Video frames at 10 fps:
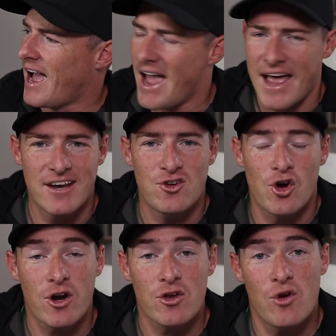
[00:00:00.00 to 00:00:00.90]
And
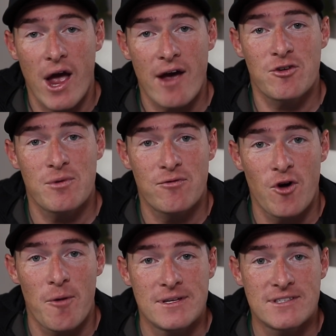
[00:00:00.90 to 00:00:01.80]
you have to be
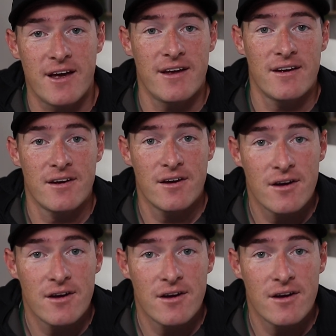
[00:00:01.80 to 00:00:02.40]
firm and say,